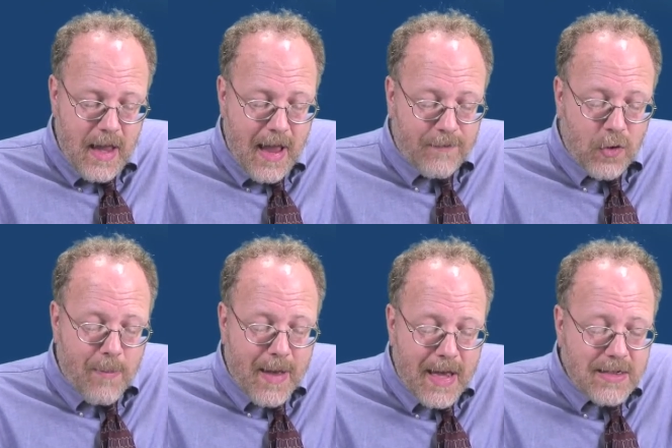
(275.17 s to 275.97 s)
After I
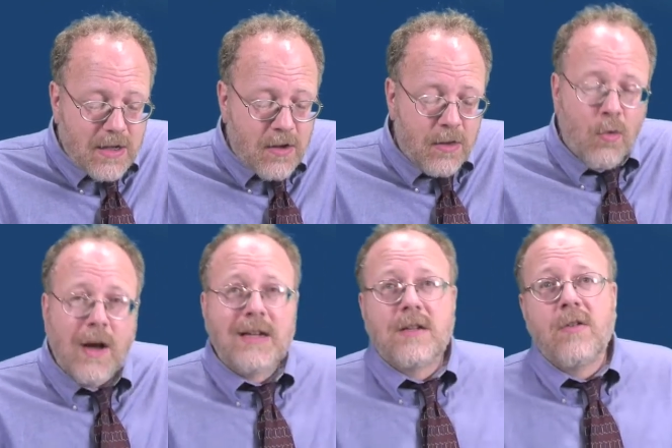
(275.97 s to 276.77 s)
passed under the
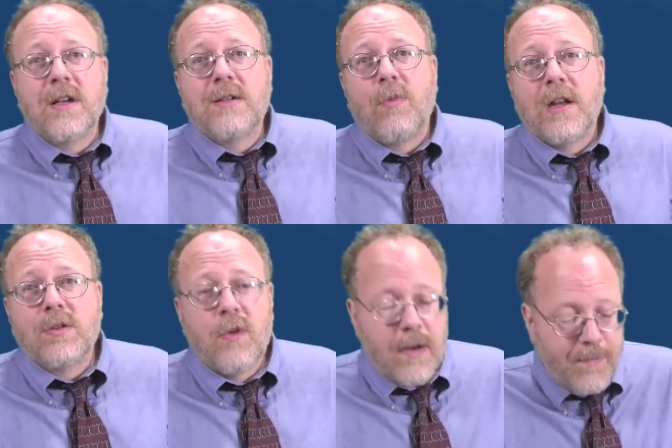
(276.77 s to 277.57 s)
Whitestone
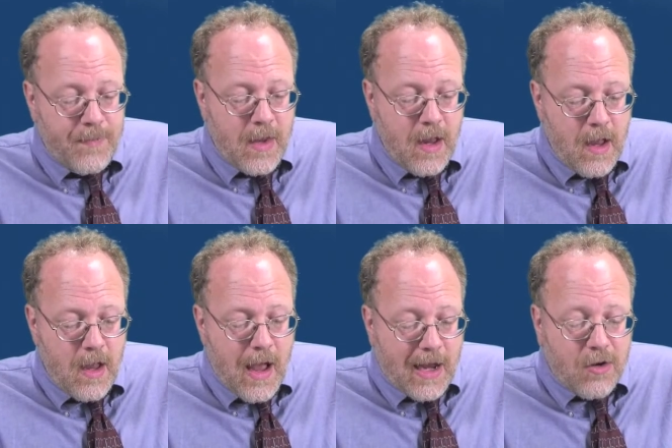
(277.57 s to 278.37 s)
Expressway,
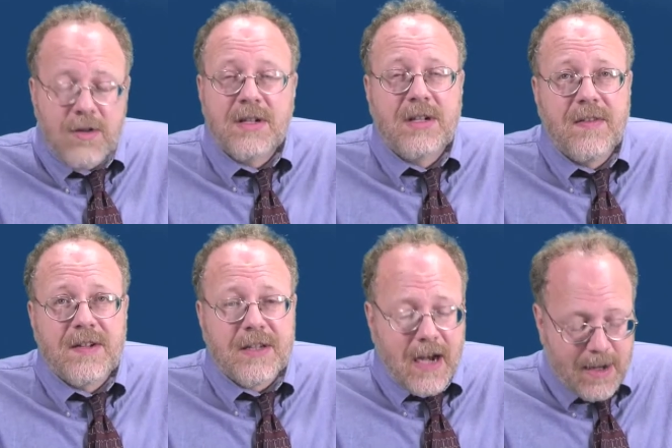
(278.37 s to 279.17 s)
I couldn't see the
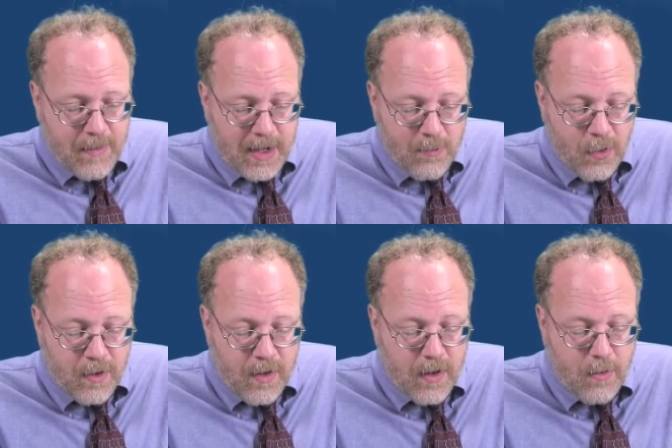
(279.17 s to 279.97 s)
stadium
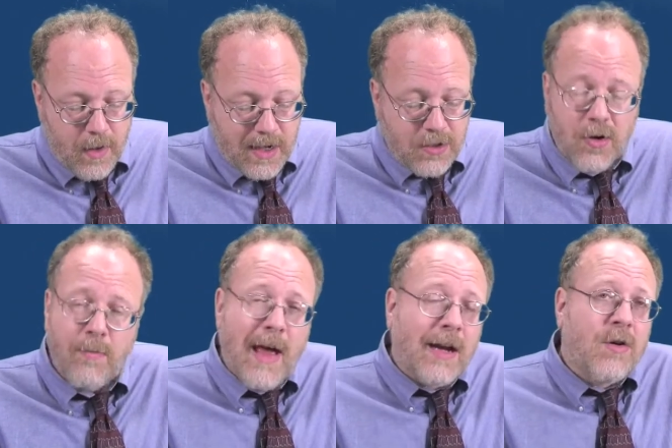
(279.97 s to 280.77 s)
anymore when I turned
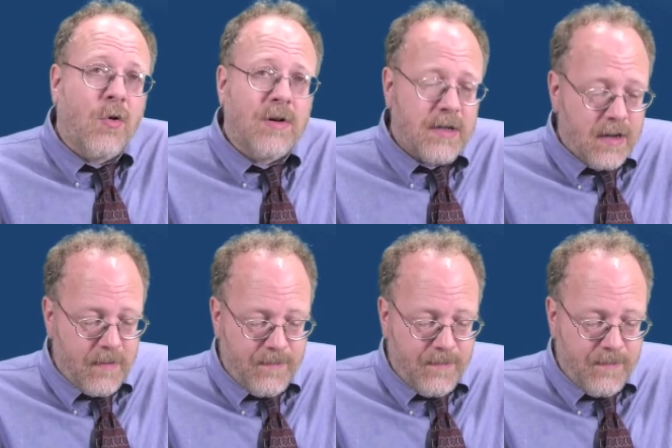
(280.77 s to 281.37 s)
back towards it.